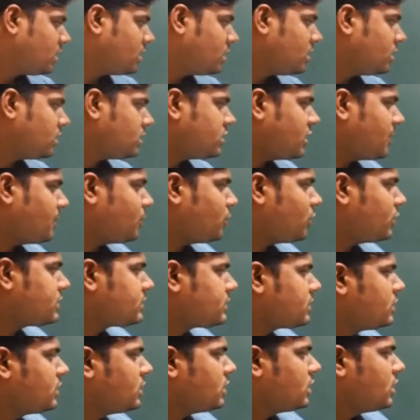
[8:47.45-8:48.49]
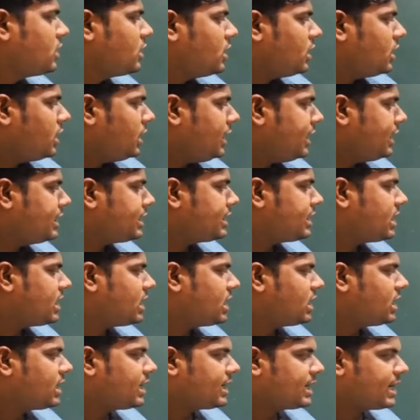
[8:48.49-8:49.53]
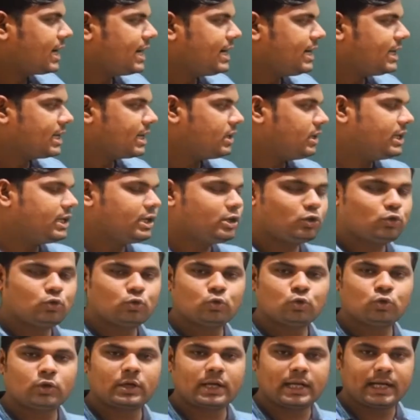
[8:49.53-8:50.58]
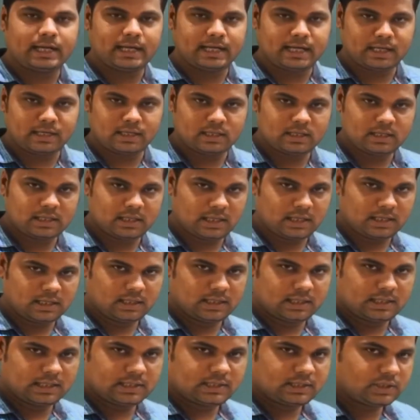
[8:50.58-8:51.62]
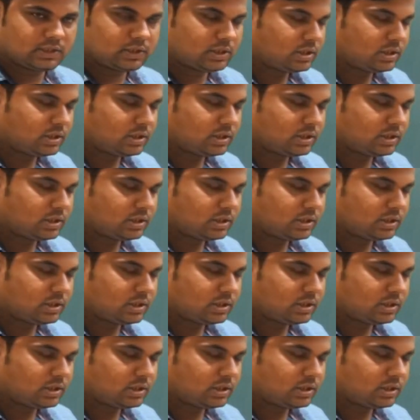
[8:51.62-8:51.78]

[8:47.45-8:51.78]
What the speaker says: suppose in two right angle triangles